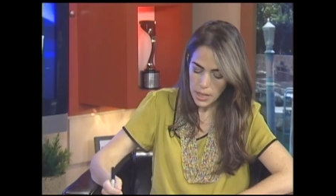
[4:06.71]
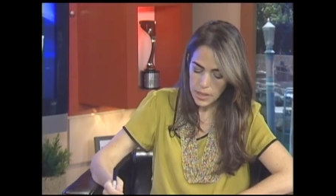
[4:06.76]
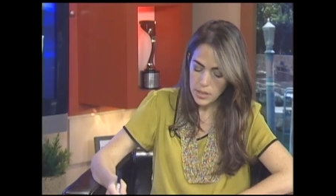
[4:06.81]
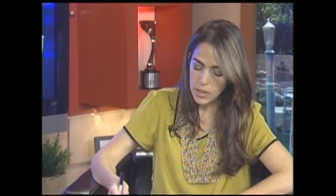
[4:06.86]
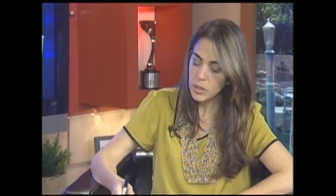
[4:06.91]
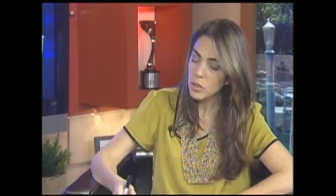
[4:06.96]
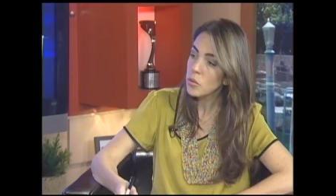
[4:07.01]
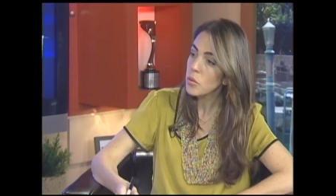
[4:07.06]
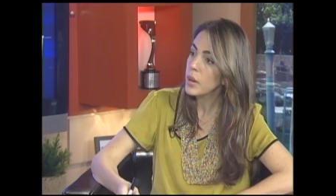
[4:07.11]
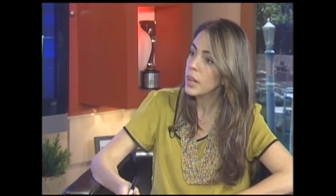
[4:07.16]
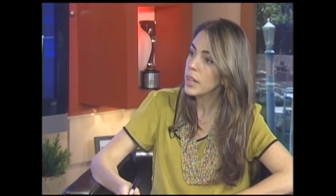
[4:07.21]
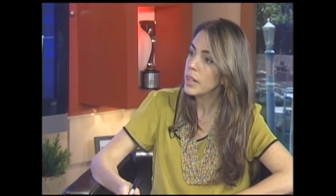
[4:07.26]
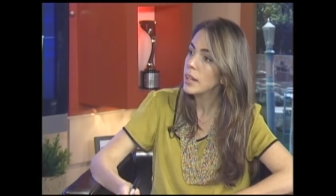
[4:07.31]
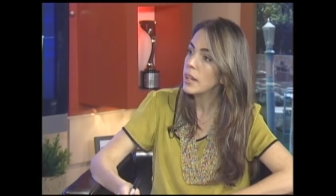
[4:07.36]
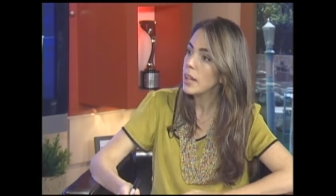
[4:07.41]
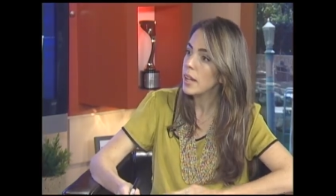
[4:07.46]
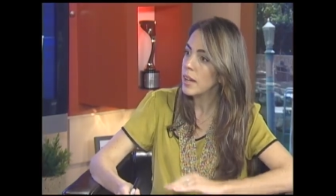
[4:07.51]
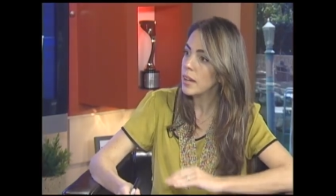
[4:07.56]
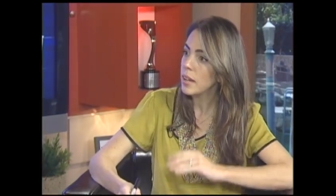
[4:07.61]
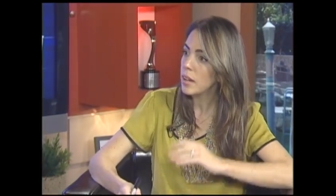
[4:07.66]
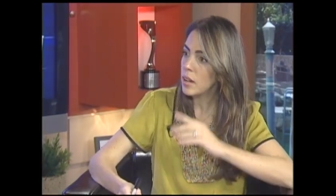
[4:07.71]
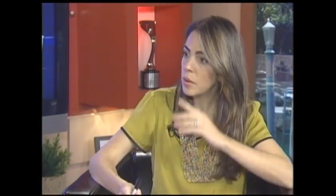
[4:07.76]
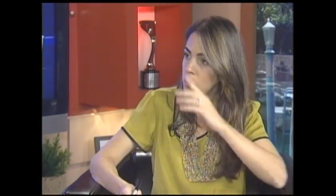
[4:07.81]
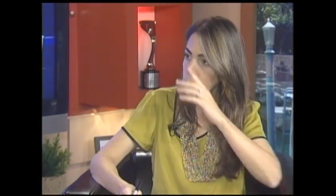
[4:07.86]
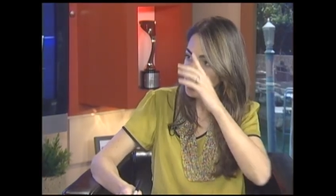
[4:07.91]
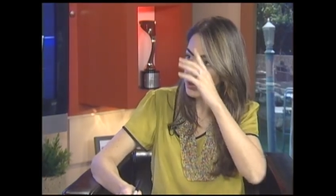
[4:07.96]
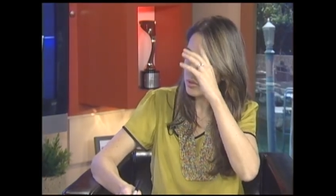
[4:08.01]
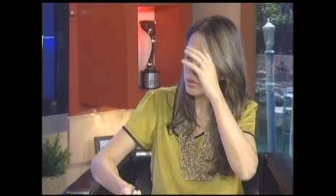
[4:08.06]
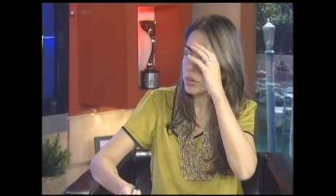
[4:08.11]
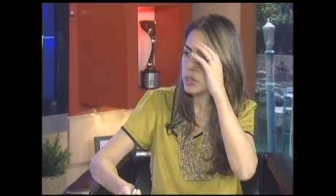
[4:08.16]
It's a great
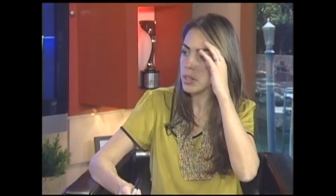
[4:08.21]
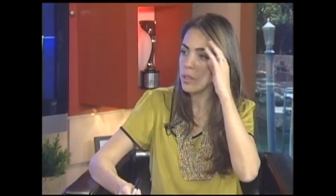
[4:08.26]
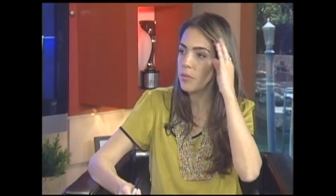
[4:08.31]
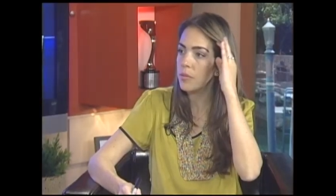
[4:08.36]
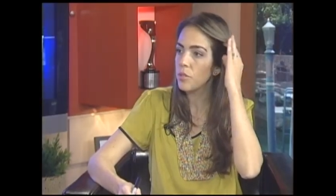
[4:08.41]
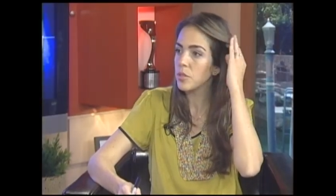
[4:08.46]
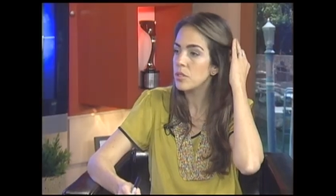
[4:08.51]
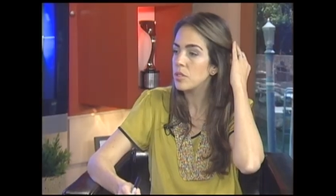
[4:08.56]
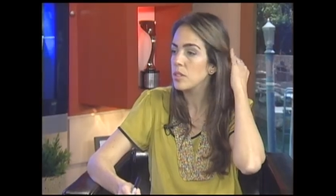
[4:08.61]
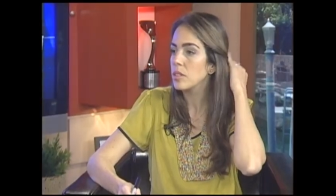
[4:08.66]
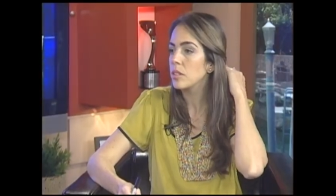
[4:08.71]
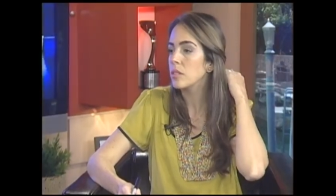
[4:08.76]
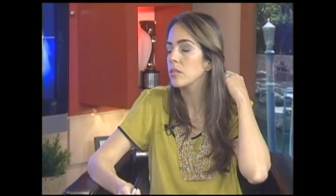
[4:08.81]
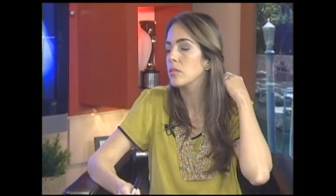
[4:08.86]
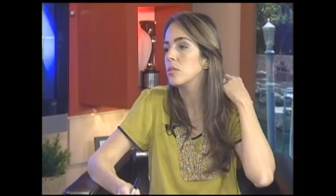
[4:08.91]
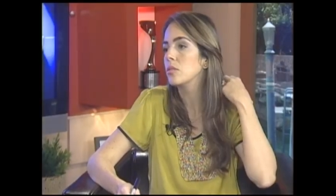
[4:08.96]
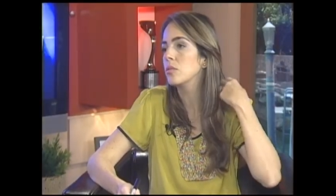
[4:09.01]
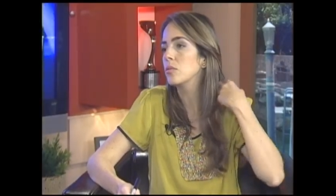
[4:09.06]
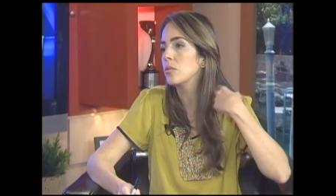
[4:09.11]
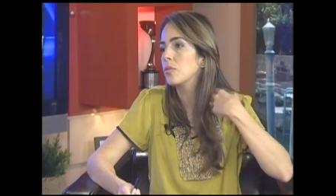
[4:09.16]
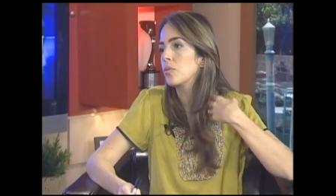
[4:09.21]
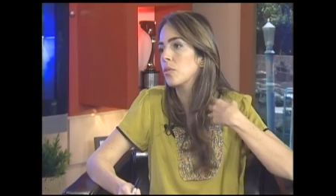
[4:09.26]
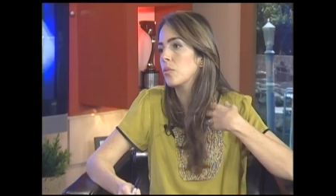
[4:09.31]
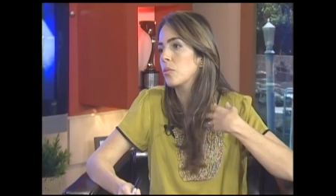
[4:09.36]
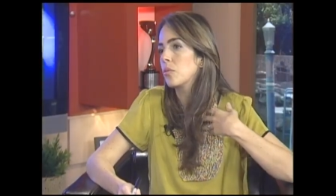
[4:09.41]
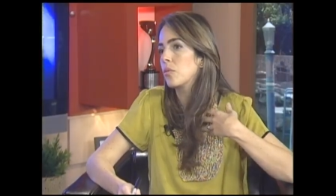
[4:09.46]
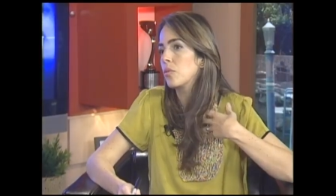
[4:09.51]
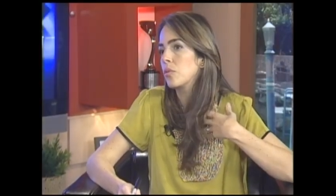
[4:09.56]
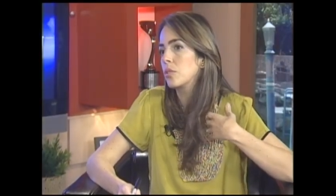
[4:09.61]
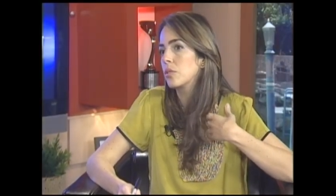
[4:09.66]
opportunity to
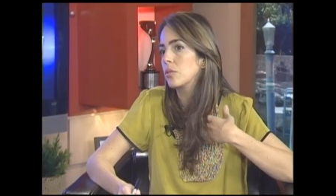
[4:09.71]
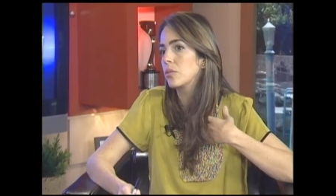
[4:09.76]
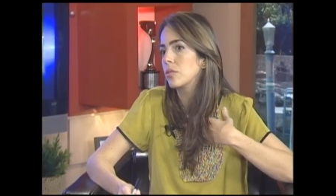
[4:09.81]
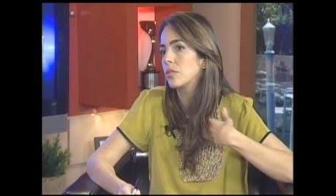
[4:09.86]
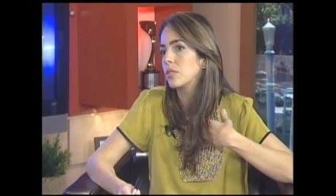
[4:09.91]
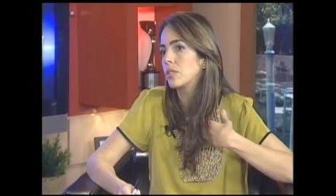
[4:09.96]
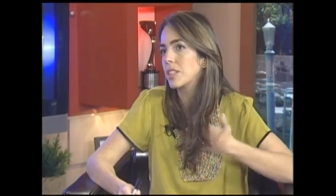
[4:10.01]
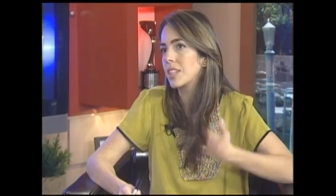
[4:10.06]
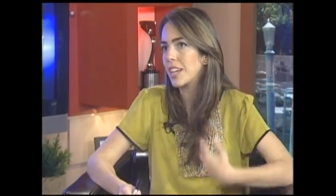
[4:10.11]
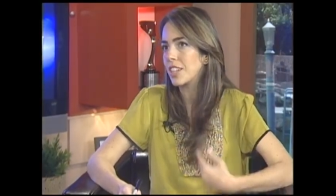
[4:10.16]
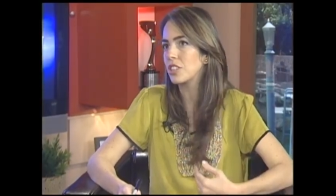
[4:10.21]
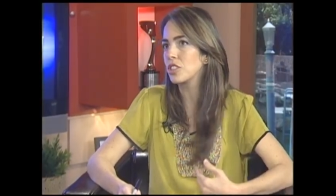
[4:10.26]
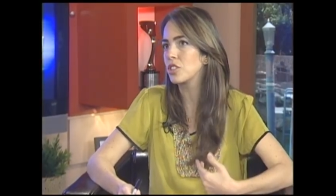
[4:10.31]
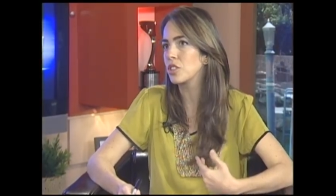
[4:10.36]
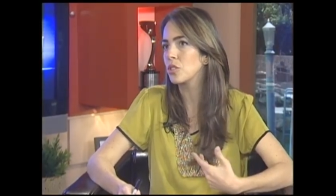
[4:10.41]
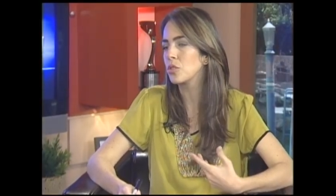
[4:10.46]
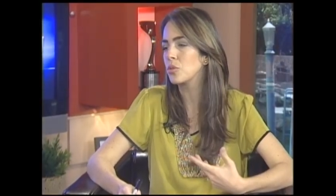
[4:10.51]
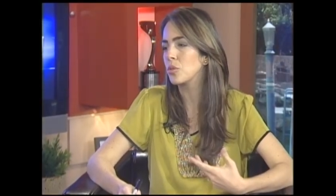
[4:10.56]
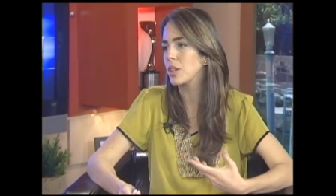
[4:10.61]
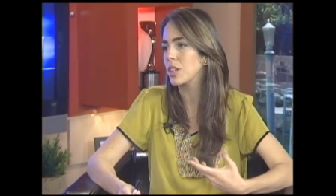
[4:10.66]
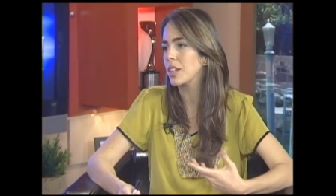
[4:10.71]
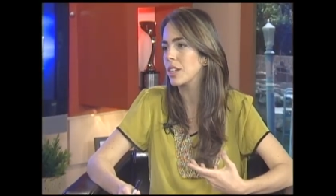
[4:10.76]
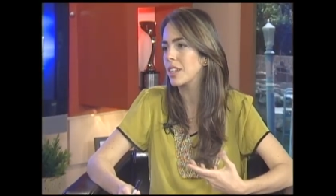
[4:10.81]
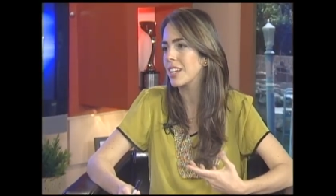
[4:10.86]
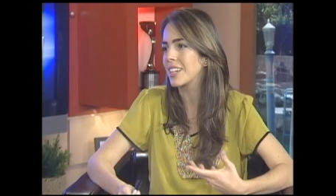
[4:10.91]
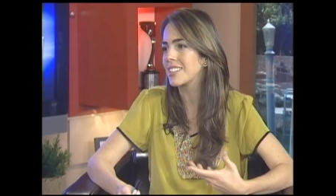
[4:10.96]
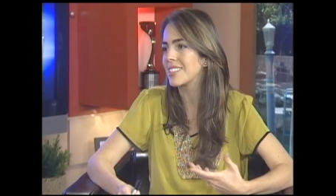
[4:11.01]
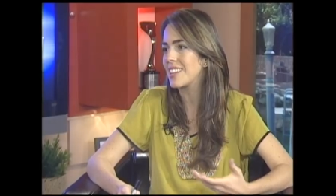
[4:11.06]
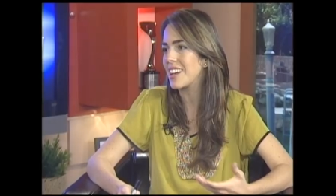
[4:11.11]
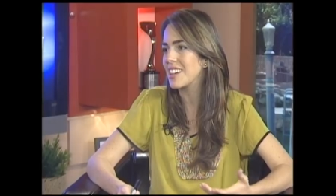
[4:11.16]
get children
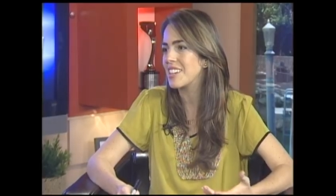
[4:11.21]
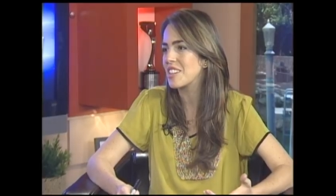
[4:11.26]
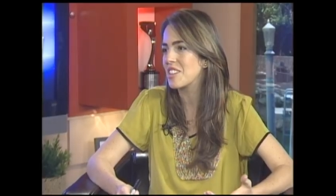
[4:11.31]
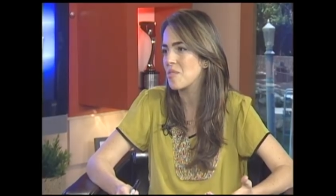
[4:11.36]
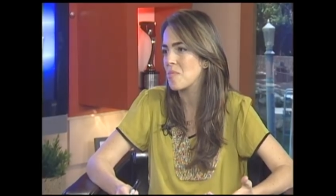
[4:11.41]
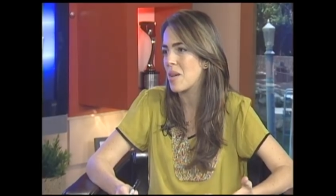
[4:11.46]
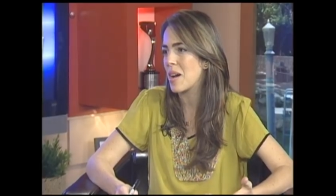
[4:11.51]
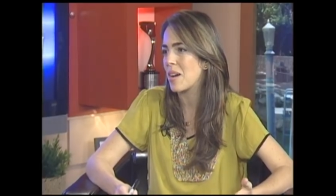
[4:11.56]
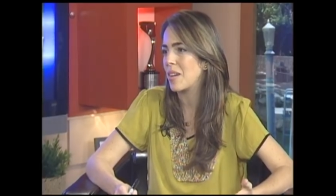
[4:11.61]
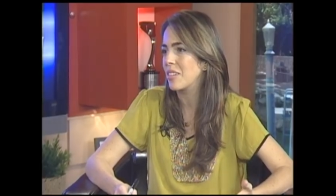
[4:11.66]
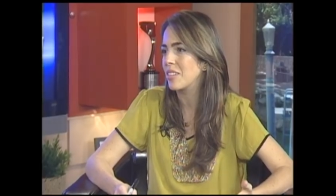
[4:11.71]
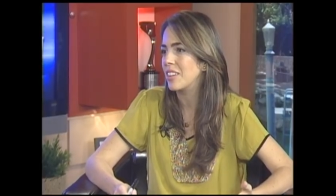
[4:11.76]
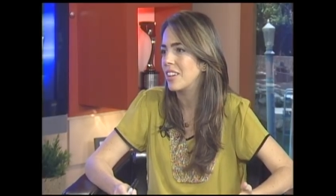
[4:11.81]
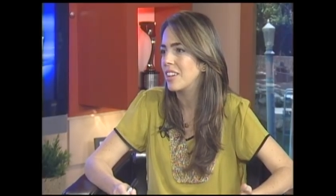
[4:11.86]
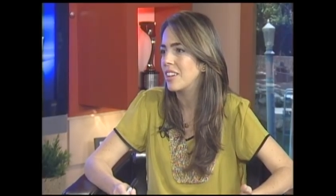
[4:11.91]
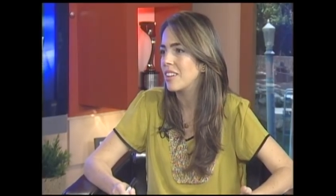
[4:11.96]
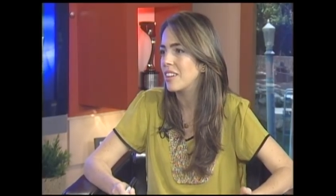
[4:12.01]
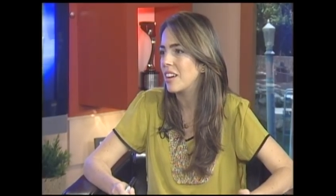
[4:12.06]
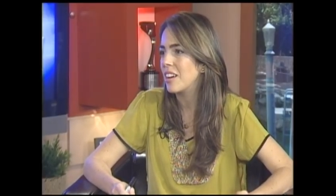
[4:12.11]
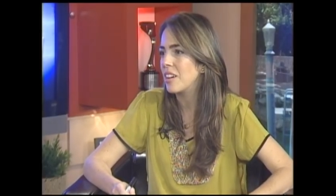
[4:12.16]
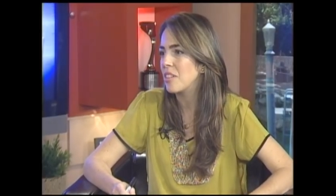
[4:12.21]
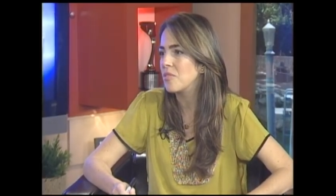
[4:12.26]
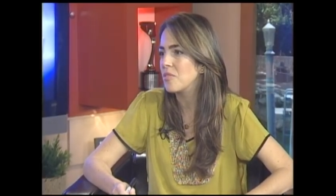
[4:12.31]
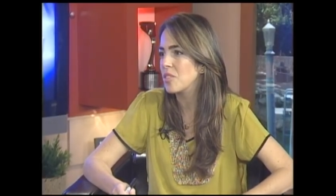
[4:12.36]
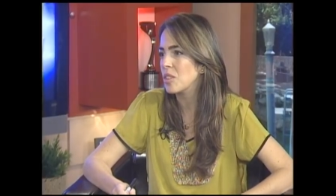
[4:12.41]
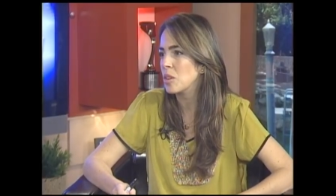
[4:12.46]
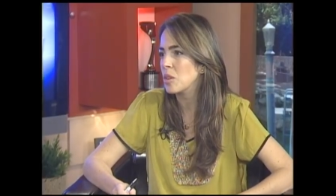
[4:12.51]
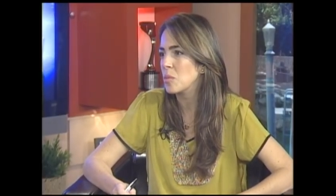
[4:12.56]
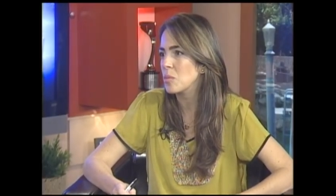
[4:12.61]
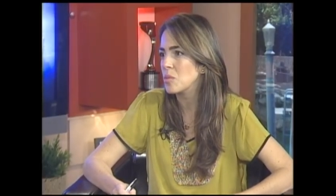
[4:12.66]
excited about
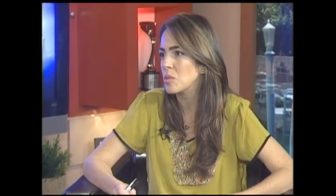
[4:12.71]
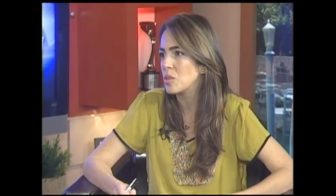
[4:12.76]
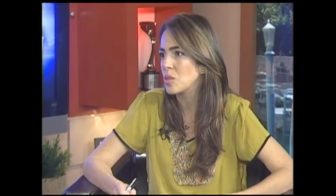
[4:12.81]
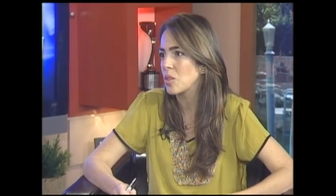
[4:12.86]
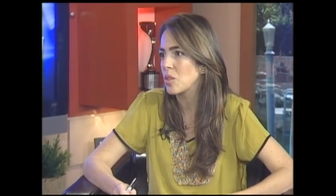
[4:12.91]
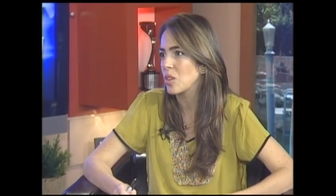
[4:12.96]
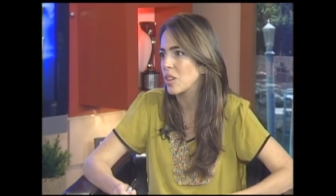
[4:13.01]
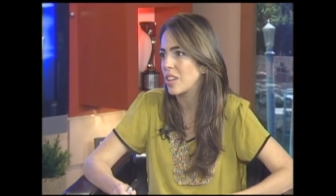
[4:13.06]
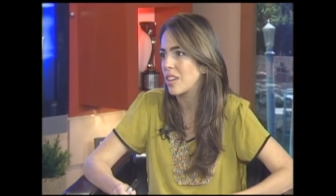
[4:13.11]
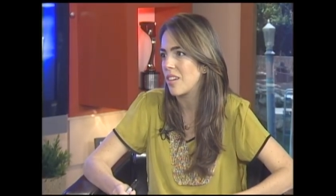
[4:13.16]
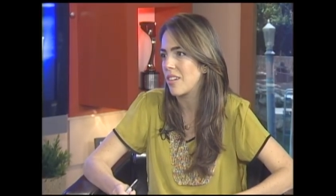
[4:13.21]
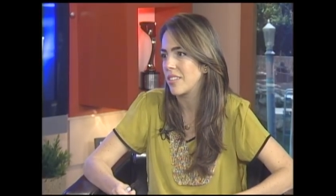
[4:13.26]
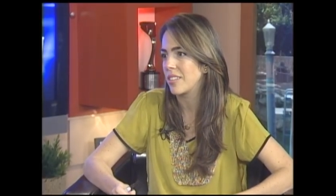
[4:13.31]
films early on.